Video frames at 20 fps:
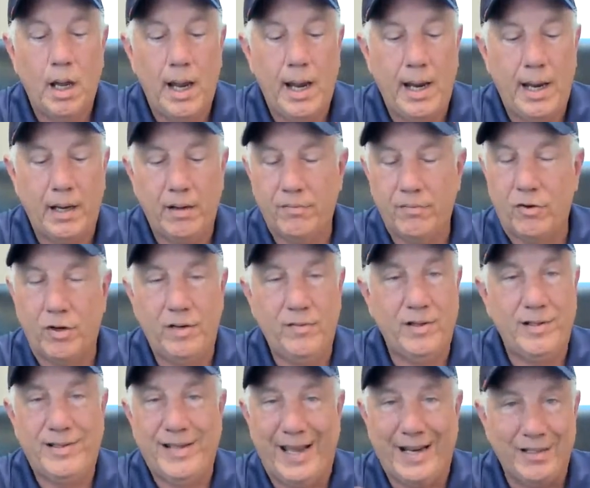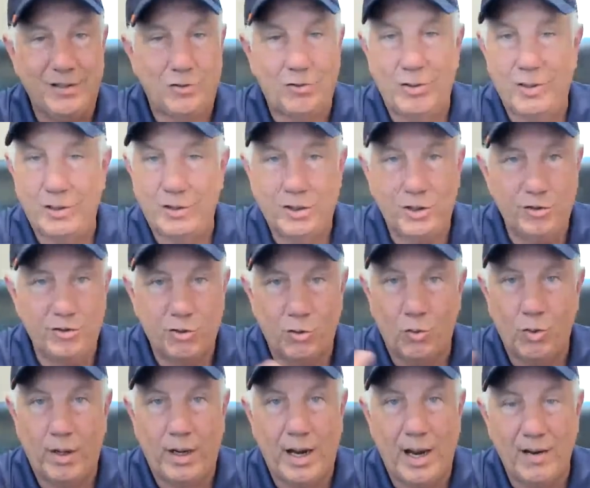and for even technical issues or
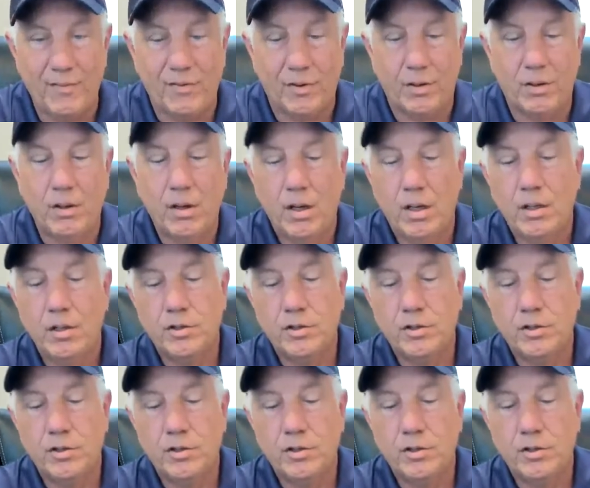whatever.